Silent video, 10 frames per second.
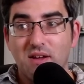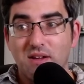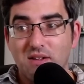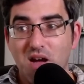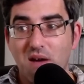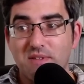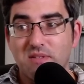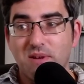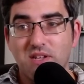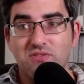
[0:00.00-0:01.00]
comments
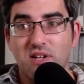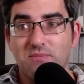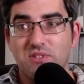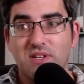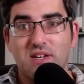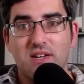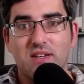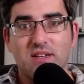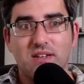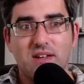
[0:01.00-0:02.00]
about Israel, I'm just going
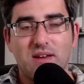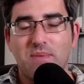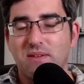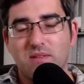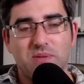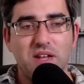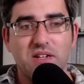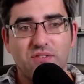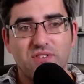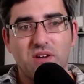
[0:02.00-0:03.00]
to, about the
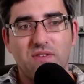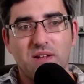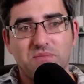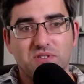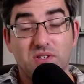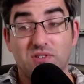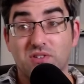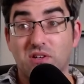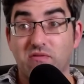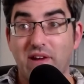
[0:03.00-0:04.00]
political stuff, I'm just going to
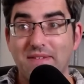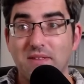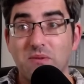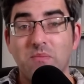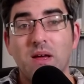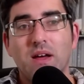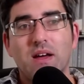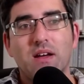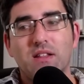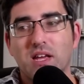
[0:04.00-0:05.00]
skirt around them
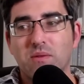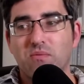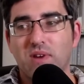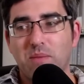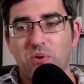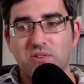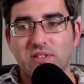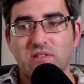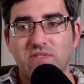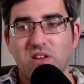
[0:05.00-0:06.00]
like when I posted
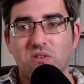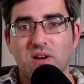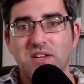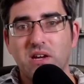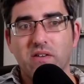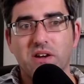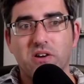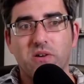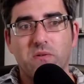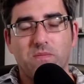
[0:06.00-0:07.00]
this video a year
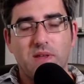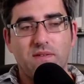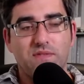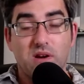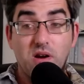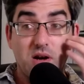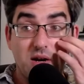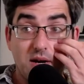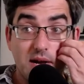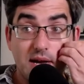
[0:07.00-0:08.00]
ago, if there
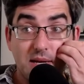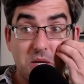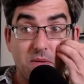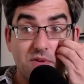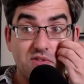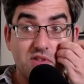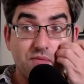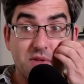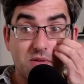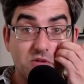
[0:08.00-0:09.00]
are, uh, you know, there's
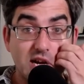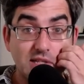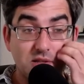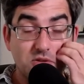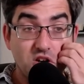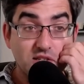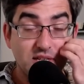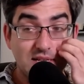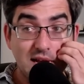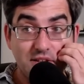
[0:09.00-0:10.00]
stuff that tries
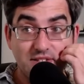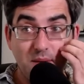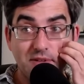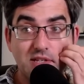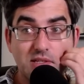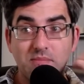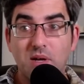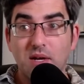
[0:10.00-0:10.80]
into anti-Semitism,